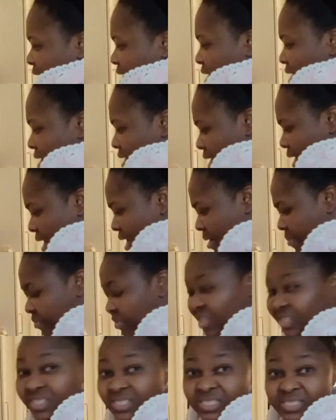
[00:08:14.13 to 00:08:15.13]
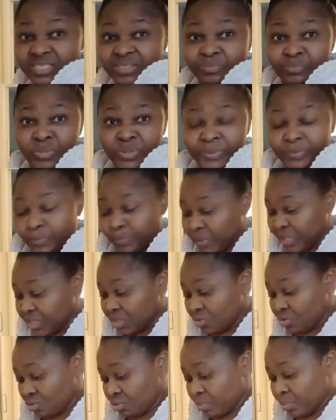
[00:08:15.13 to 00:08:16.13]
and um, this is the, the
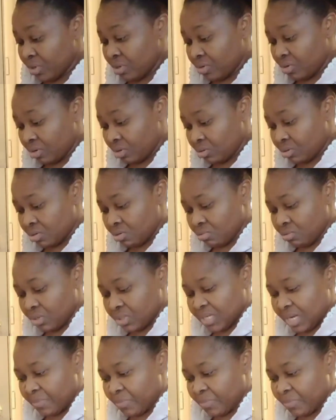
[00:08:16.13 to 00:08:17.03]
potato got not cooked.